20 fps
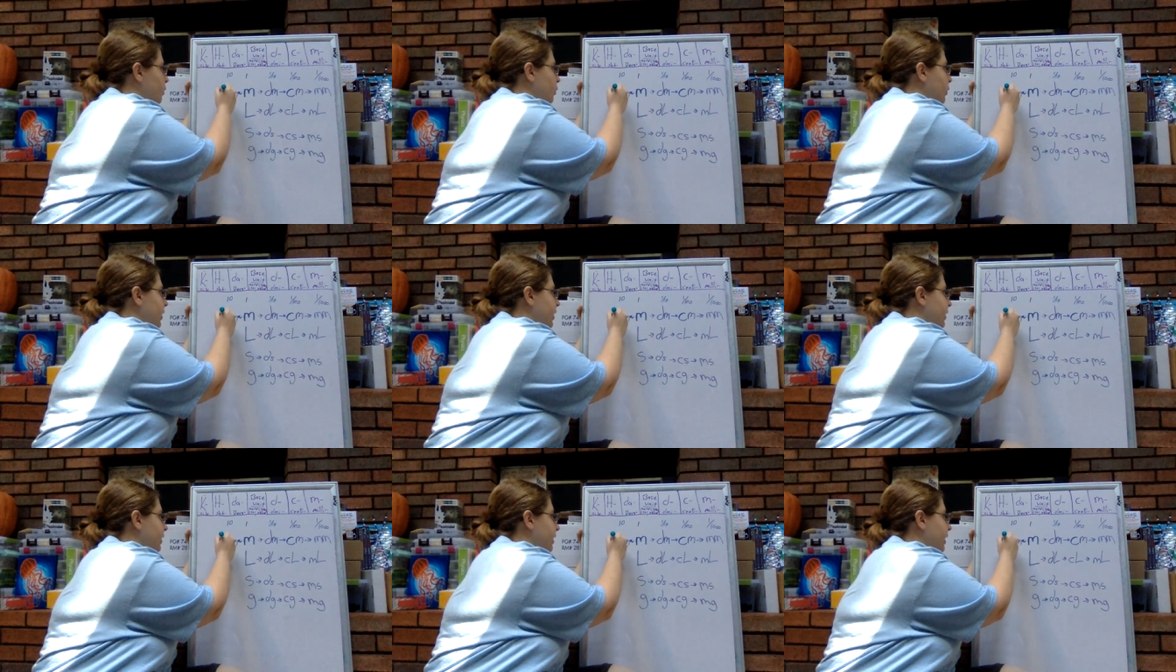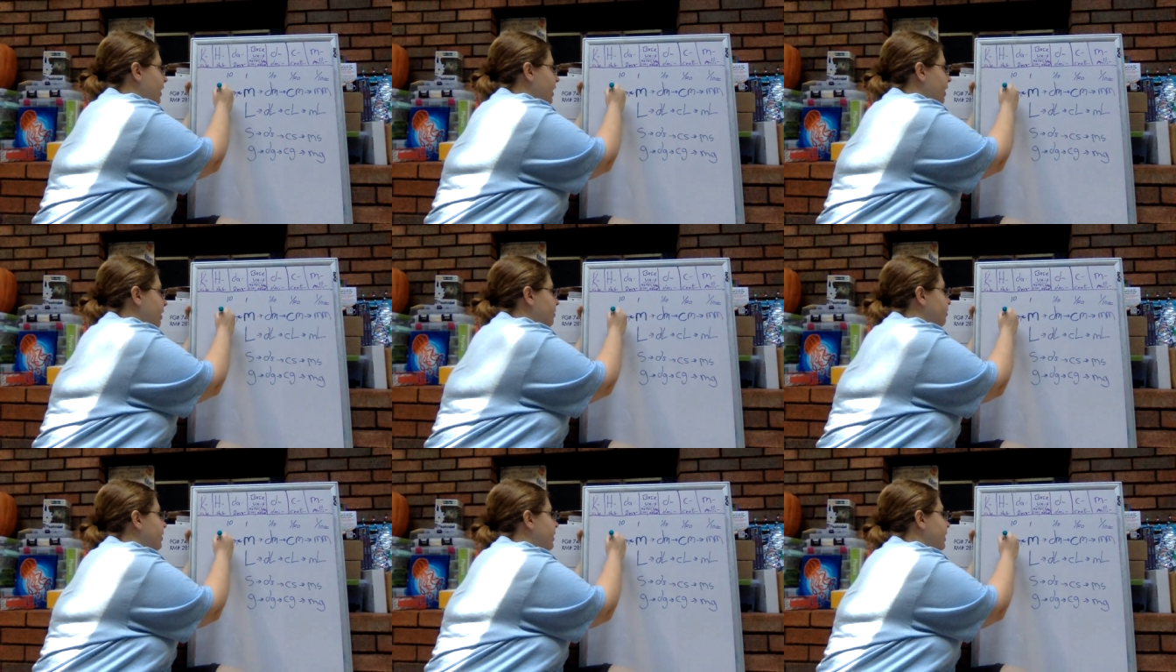We can
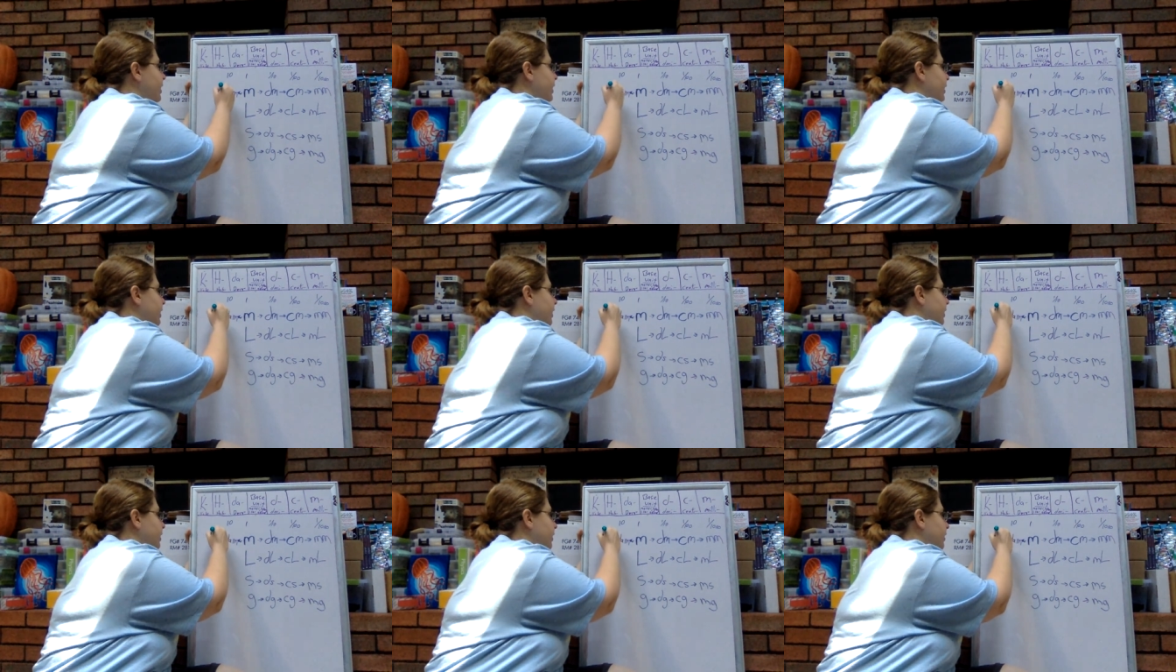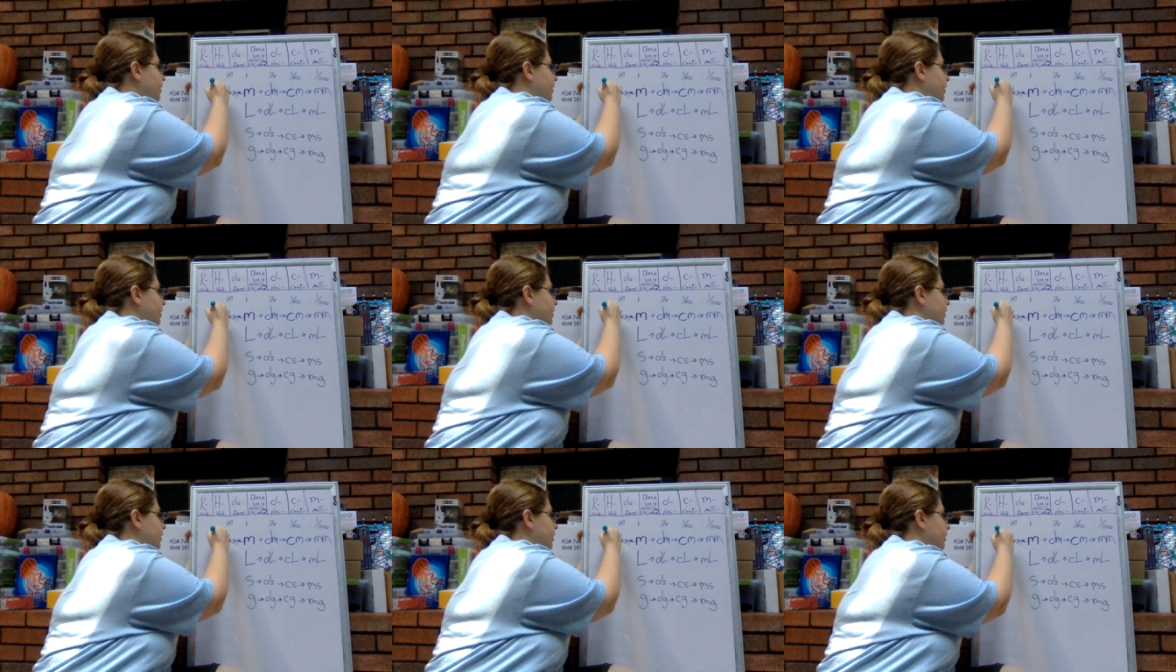have a
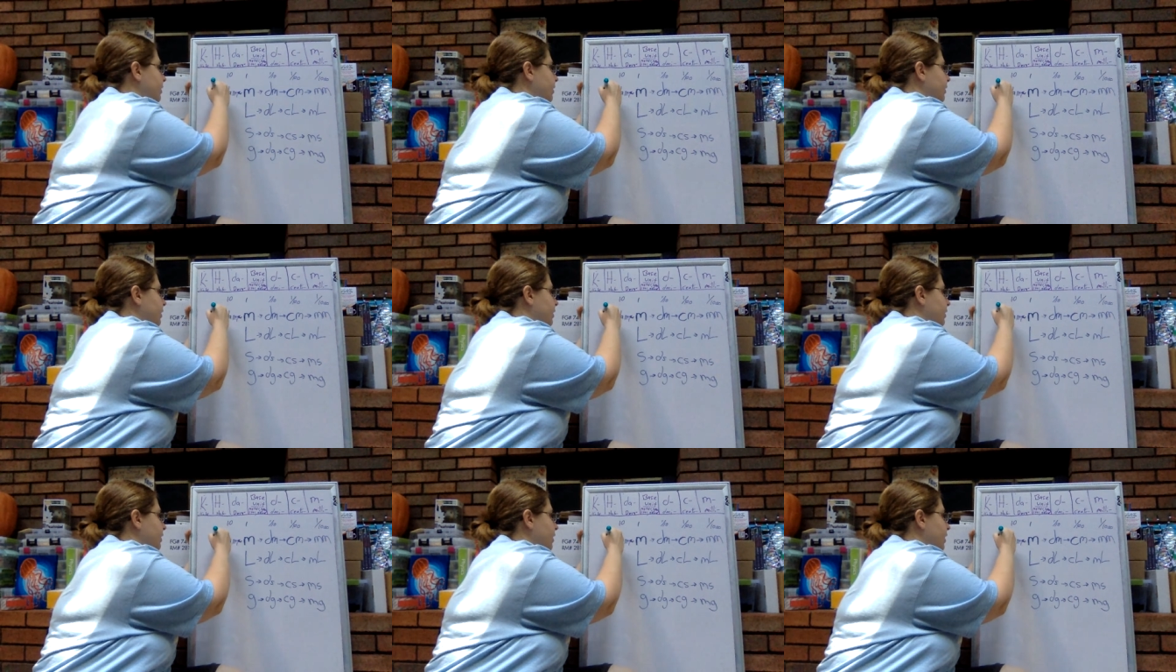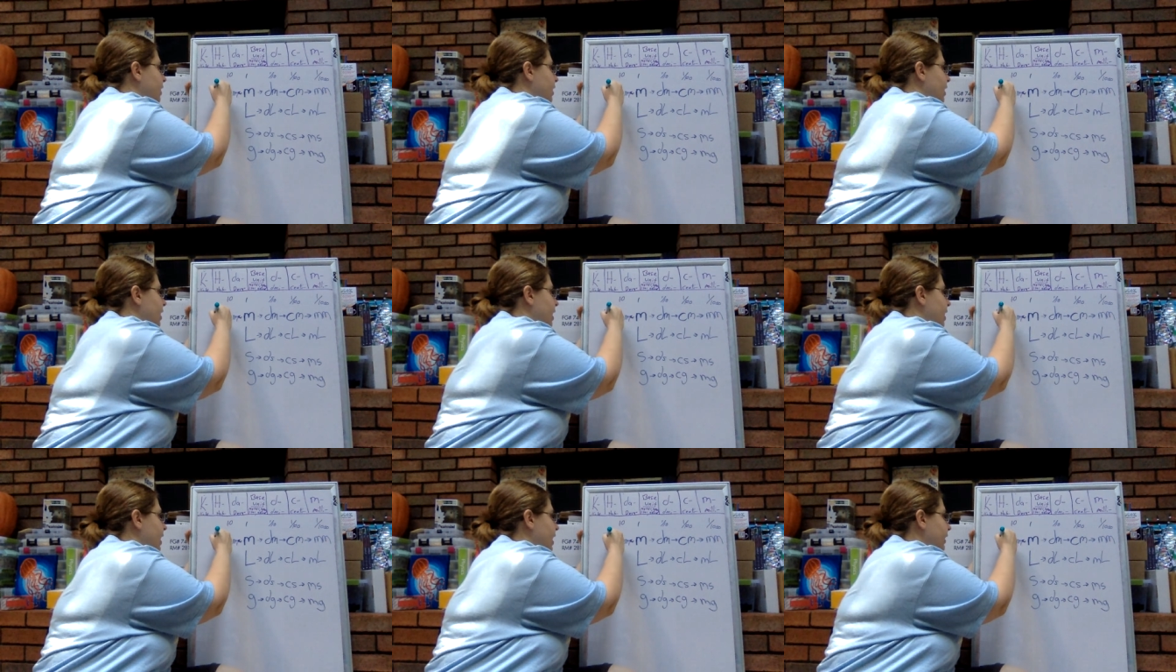
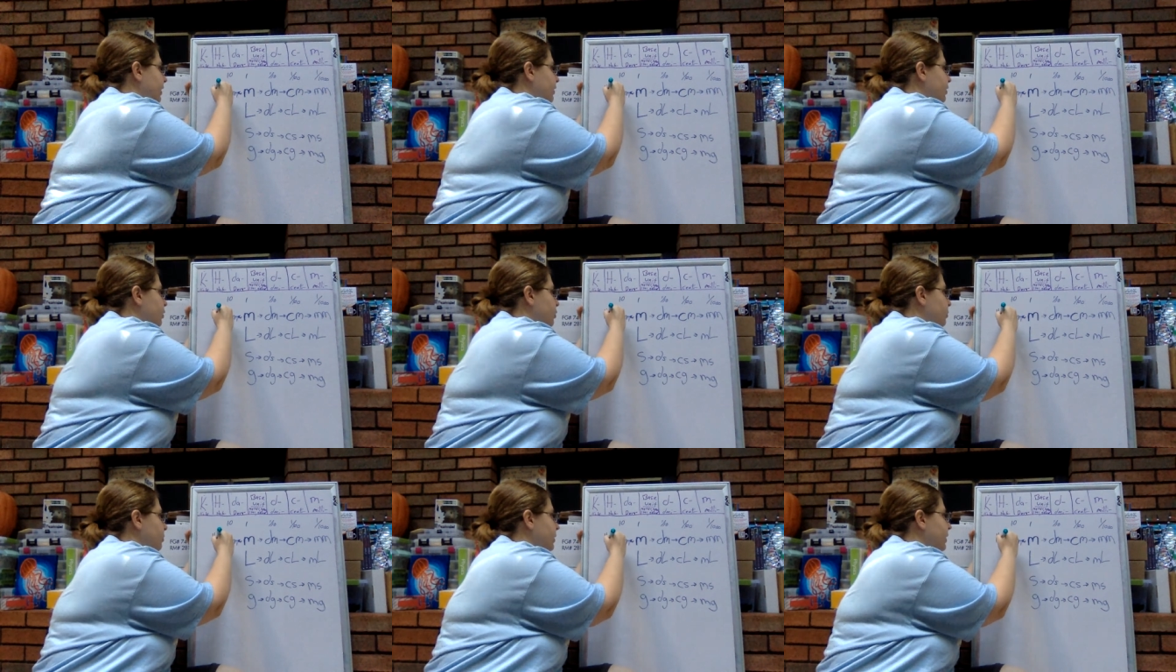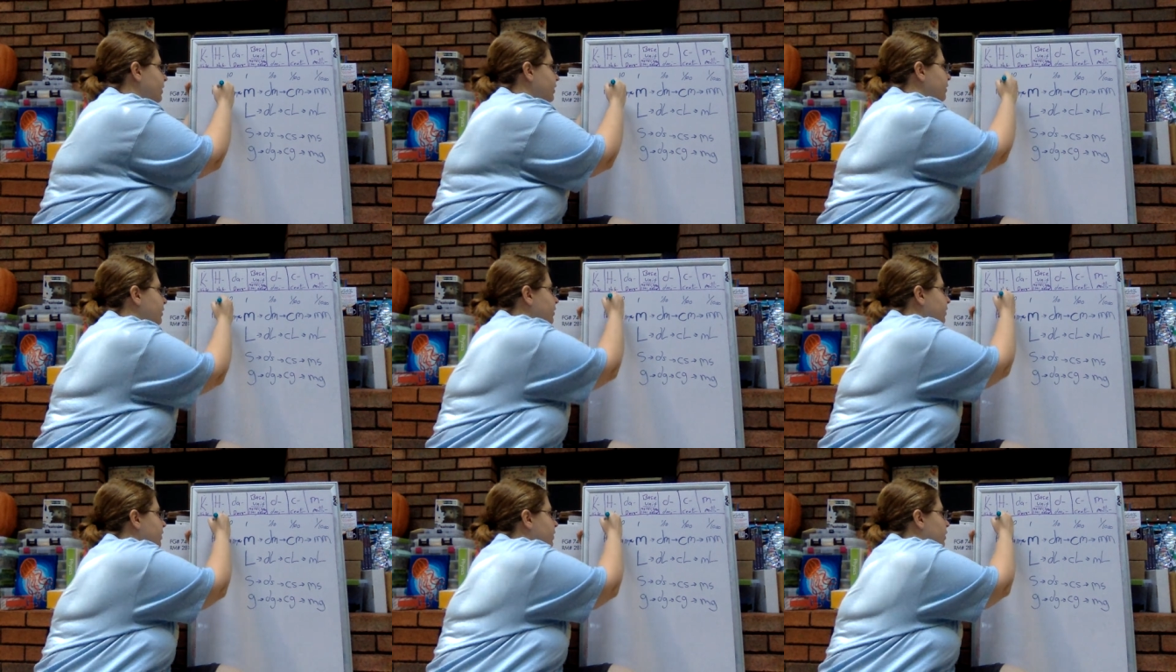
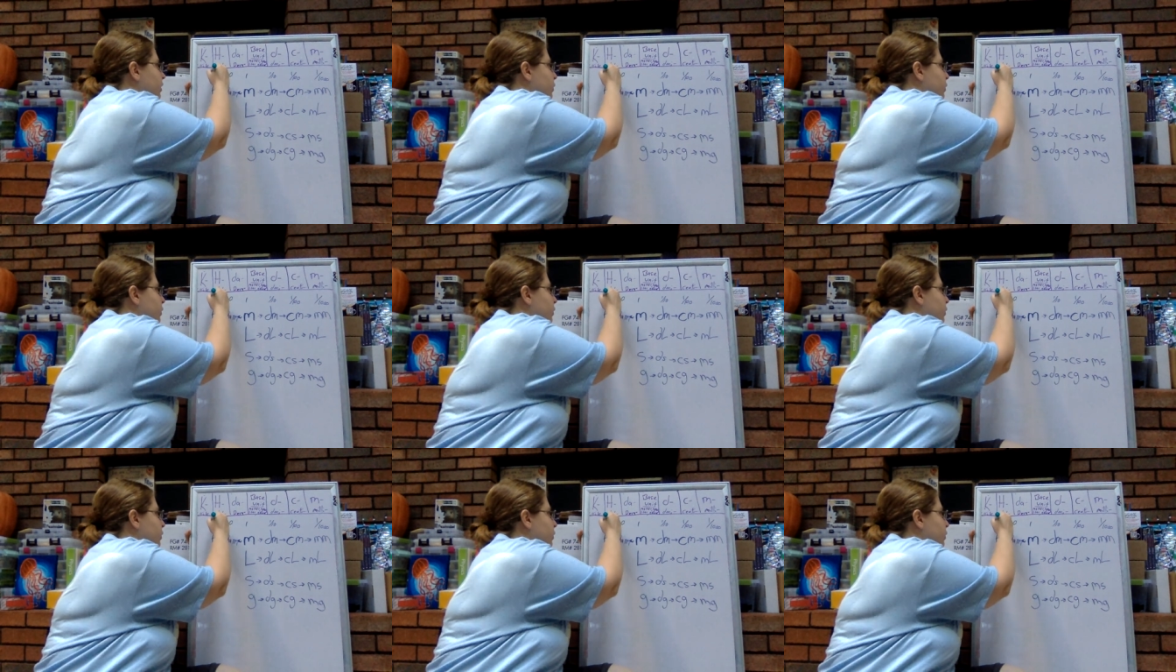hectometer,